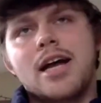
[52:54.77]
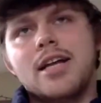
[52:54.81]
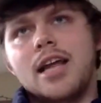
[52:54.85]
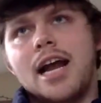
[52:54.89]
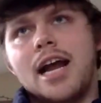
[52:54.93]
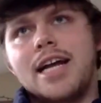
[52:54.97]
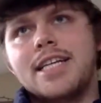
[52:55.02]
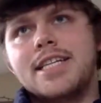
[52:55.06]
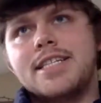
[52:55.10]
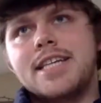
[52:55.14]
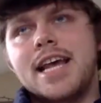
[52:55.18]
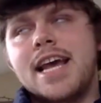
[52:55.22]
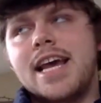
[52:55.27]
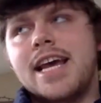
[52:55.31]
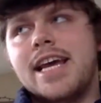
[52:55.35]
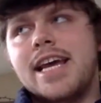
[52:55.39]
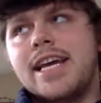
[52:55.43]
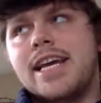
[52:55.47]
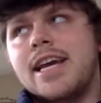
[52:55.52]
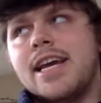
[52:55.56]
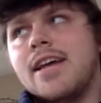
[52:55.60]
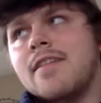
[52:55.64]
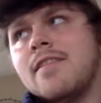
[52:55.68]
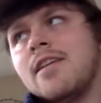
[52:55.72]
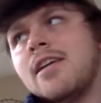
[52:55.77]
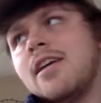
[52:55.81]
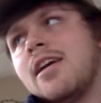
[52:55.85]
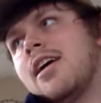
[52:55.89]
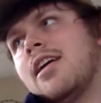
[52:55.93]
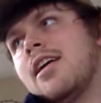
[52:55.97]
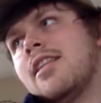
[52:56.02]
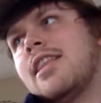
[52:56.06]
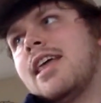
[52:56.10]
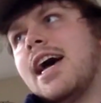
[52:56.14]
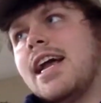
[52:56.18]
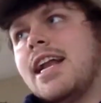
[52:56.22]
say
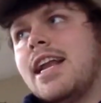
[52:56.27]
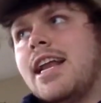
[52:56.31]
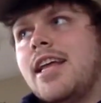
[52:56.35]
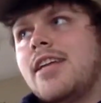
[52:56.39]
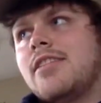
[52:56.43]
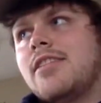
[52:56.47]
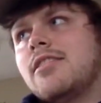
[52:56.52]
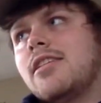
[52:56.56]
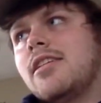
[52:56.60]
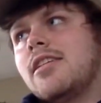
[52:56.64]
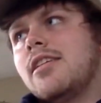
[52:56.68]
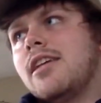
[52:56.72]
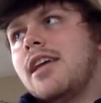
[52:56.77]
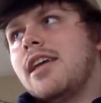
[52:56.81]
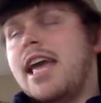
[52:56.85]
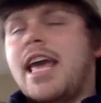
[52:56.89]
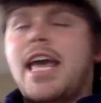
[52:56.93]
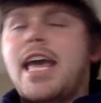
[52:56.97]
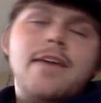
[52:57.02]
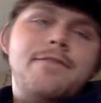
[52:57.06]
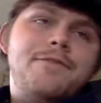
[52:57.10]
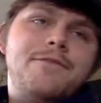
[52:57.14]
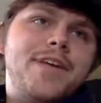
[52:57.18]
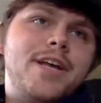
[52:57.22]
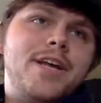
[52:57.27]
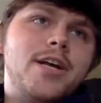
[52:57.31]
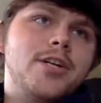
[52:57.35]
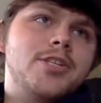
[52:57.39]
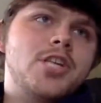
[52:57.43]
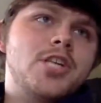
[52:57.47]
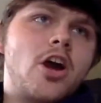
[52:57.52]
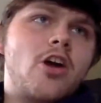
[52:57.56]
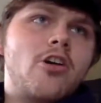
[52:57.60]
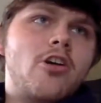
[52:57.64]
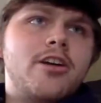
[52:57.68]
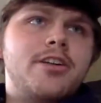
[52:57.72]
that
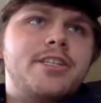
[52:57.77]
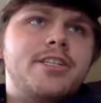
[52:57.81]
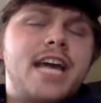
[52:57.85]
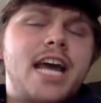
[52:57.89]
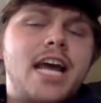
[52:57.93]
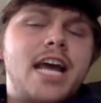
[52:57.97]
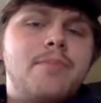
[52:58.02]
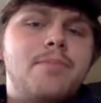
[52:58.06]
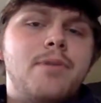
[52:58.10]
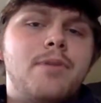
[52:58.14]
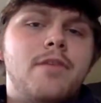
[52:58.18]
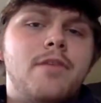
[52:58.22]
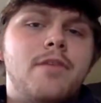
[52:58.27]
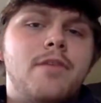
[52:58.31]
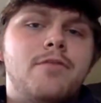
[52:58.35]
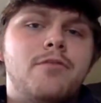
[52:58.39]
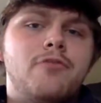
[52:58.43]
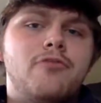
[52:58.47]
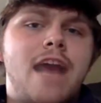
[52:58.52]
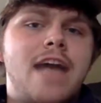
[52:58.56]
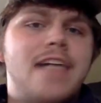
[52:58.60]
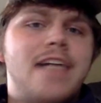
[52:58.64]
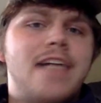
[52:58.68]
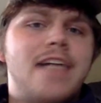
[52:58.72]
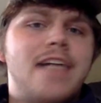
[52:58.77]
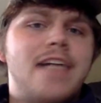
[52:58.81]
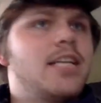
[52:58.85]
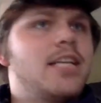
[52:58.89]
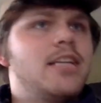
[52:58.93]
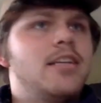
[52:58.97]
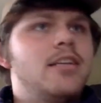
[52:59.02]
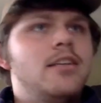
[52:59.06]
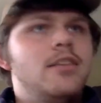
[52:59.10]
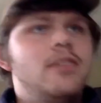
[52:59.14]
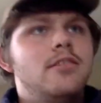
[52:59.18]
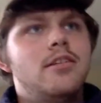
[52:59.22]
hayfields are a type of
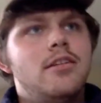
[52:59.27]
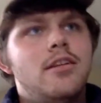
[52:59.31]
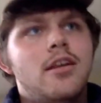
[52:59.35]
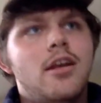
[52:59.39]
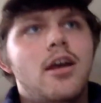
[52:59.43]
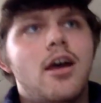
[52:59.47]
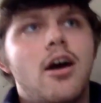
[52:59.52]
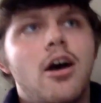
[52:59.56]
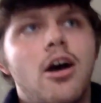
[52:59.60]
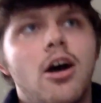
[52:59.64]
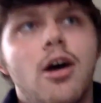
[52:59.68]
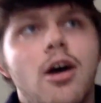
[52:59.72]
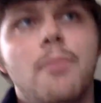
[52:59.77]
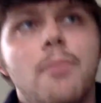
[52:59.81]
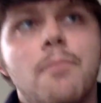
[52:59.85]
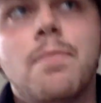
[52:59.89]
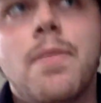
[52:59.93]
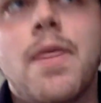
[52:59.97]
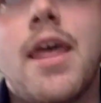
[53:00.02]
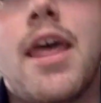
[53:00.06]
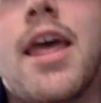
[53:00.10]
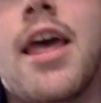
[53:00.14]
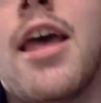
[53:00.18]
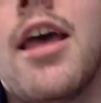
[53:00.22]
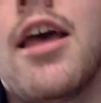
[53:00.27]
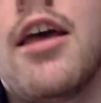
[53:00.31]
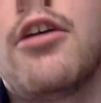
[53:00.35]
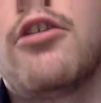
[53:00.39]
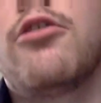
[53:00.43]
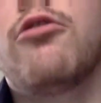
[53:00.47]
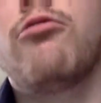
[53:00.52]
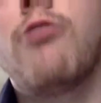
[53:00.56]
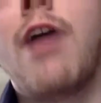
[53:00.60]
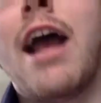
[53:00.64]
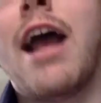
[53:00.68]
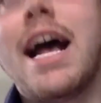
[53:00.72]
grassland.
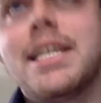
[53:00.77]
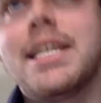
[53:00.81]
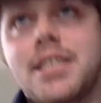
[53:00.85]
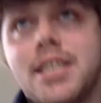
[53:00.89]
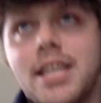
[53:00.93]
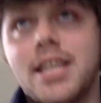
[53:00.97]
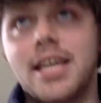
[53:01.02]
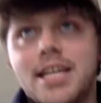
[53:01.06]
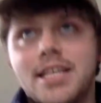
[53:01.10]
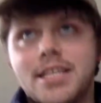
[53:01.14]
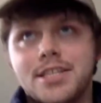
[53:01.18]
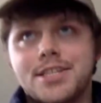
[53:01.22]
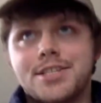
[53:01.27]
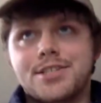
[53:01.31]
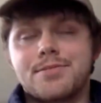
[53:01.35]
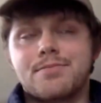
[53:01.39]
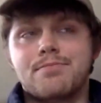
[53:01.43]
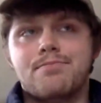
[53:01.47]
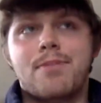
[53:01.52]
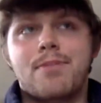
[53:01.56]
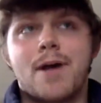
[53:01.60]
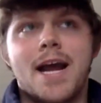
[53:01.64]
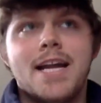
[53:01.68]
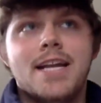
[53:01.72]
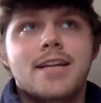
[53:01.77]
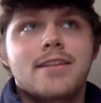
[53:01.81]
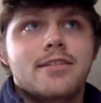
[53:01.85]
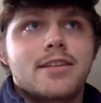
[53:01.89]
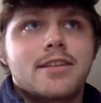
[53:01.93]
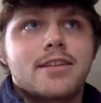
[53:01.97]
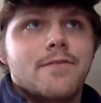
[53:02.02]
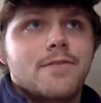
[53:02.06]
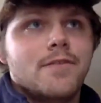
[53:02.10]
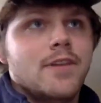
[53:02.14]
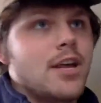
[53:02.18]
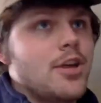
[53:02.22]
Grasslands, by
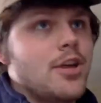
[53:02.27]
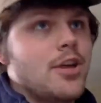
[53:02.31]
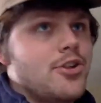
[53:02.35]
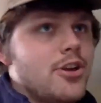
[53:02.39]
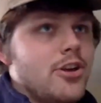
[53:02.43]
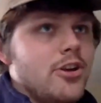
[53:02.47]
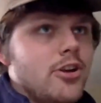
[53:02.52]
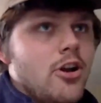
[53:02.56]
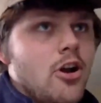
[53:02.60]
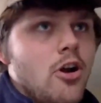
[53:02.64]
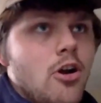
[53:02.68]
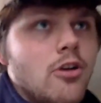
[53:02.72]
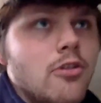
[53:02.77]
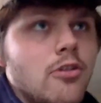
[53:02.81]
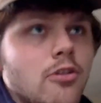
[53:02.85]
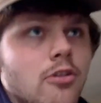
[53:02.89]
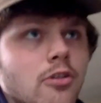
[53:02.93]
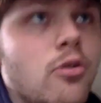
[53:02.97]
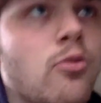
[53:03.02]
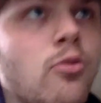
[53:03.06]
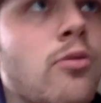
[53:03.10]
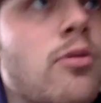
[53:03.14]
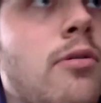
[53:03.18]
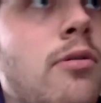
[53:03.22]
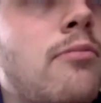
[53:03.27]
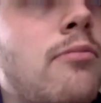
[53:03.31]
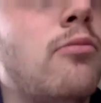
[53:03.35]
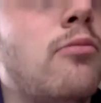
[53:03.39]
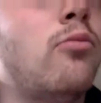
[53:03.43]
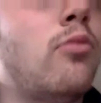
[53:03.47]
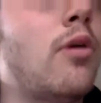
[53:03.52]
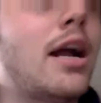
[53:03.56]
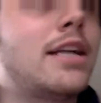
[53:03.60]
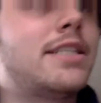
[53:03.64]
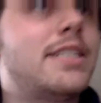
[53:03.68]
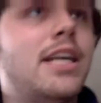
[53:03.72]
definition, are,
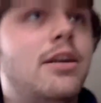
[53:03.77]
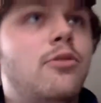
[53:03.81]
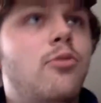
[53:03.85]
I'd say,